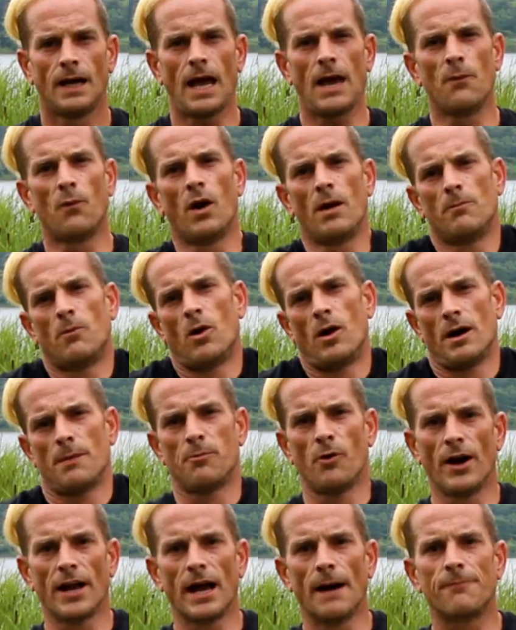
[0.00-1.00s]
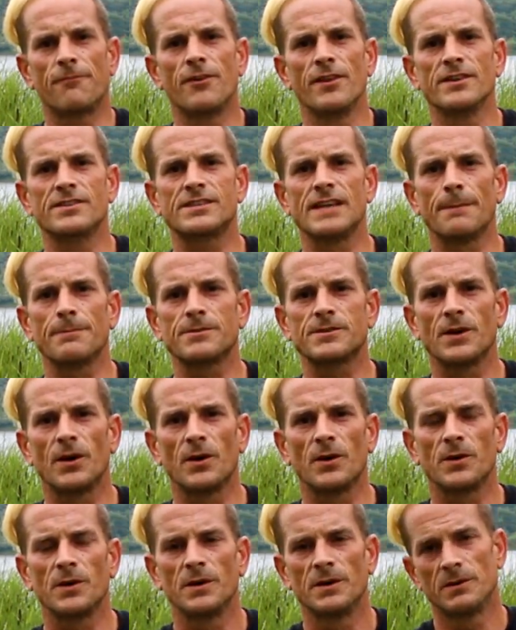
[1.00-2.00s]
And one more to bring up for this
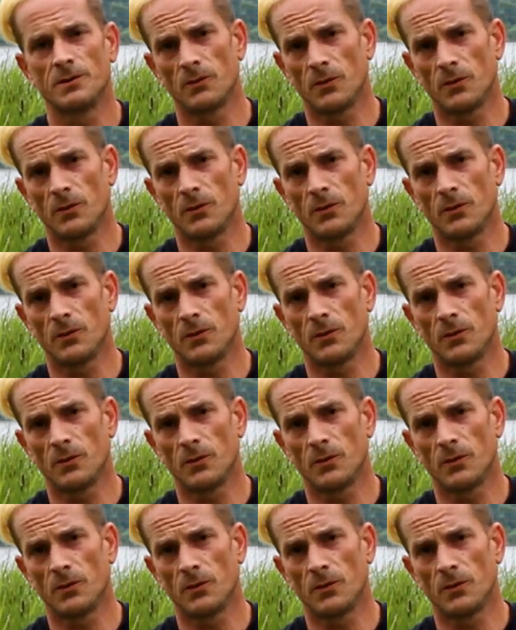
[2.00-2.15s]
episode,